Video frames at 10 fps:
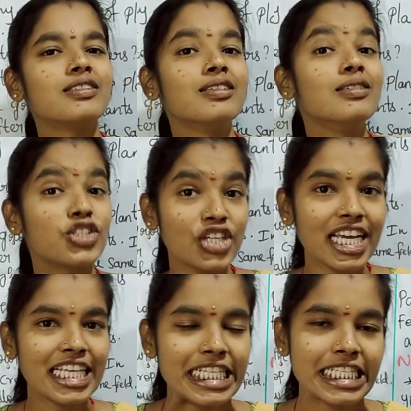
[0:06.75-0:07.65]
Today in
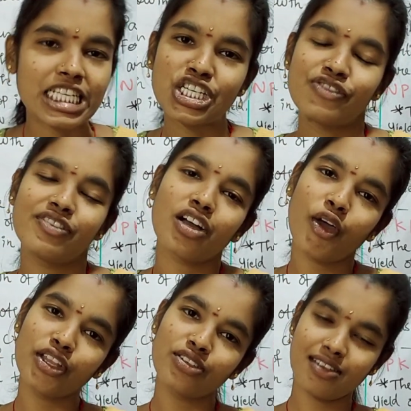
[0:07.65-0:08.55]
this session we are going
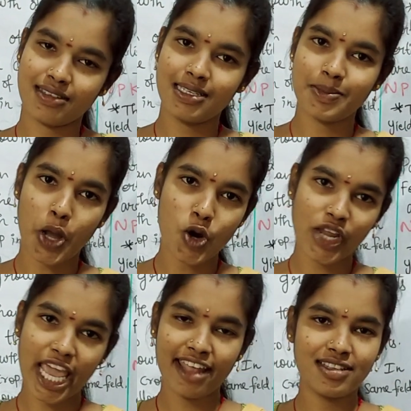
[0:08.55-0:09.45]
to discuss about
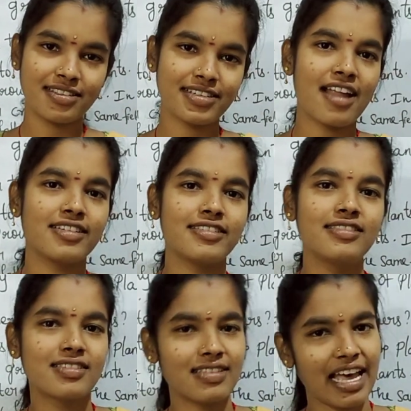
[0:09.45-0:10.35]
8th standard
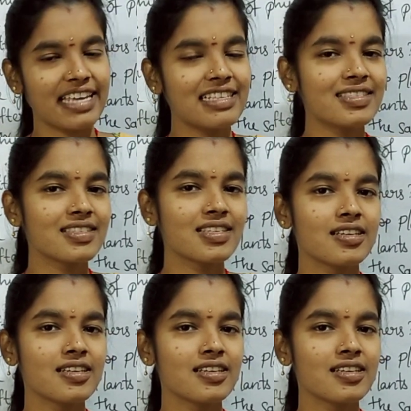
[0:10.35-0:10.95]
science.